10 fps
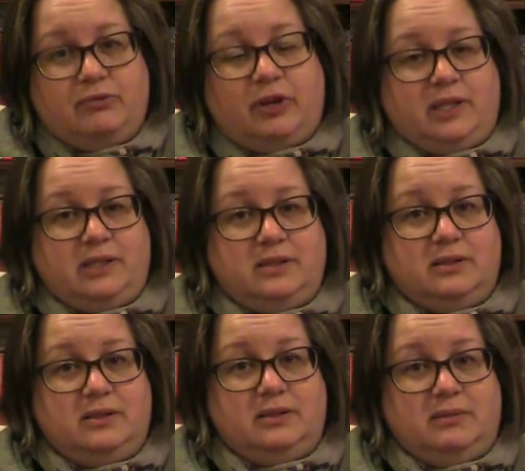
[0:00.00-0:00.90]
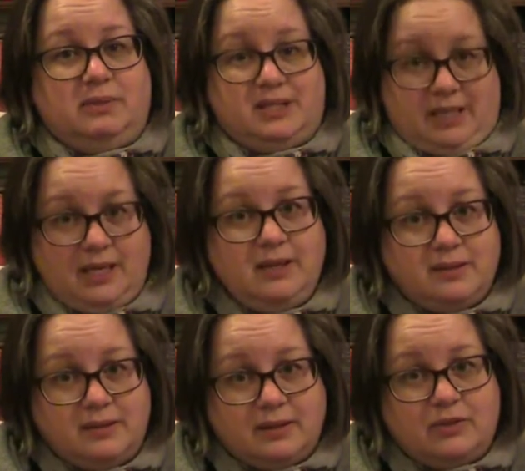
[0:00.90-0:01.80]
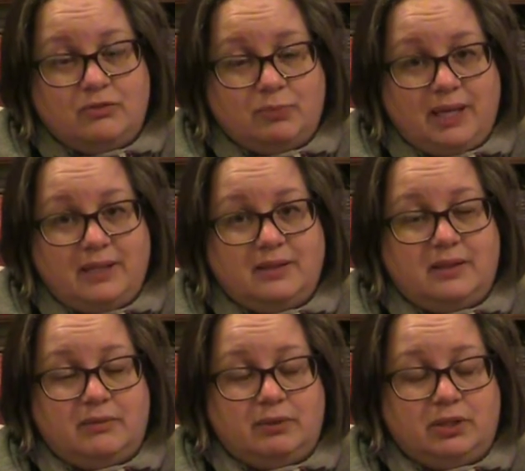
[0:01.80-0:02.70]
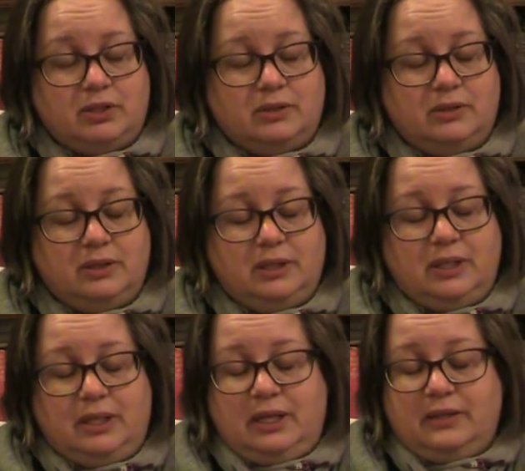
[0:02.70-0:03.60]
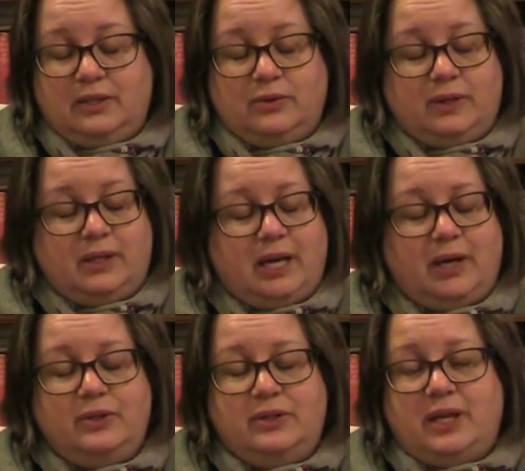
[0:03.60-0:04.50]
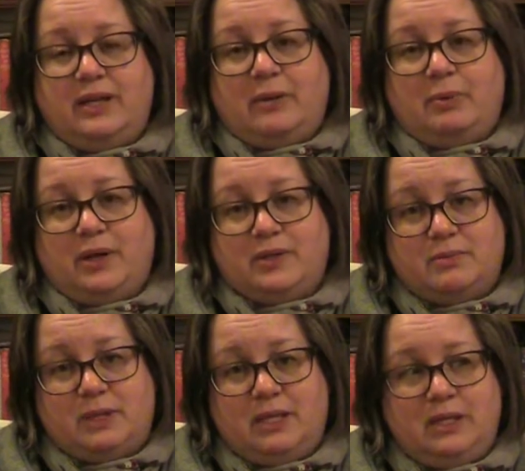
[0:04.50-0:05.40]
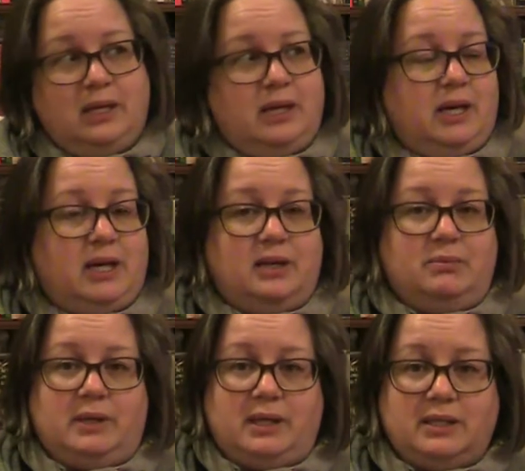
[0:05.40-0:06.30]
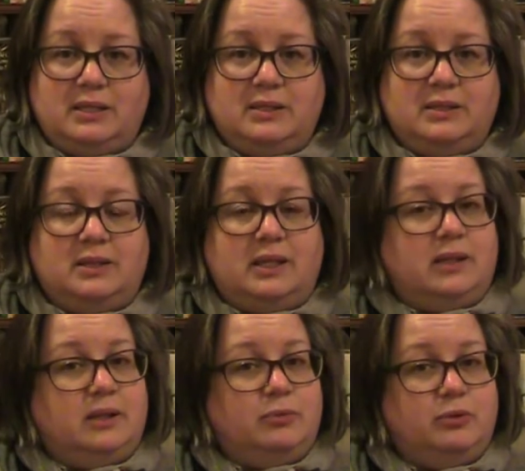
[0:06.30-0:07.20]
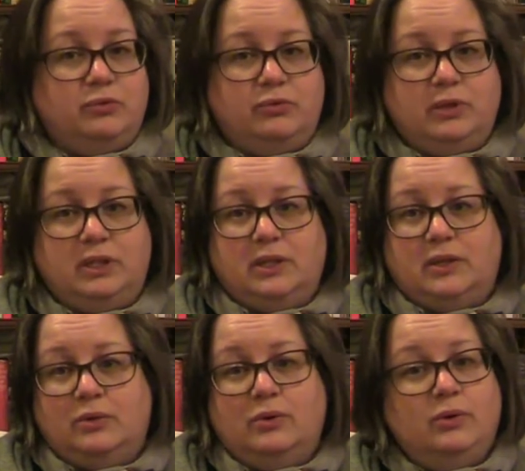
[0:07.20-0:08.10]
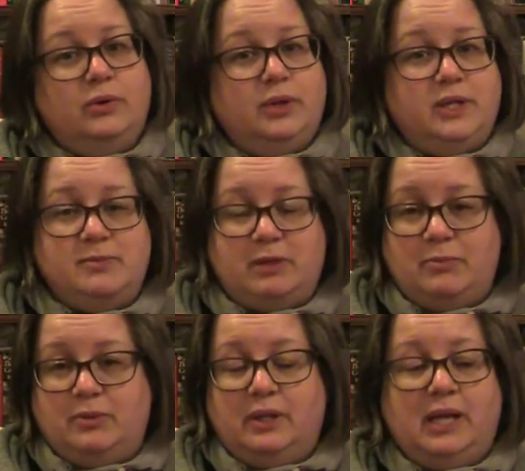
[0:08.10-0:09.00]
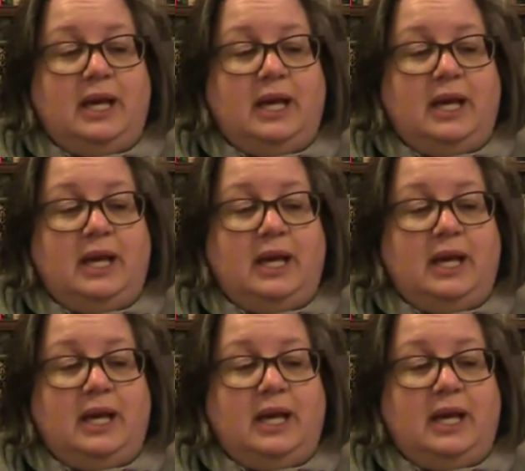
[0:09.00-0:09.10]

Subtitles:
find mistakes that you've made in the original, and then you'll think, how did that get past me and my editor and the proofreader and all these people?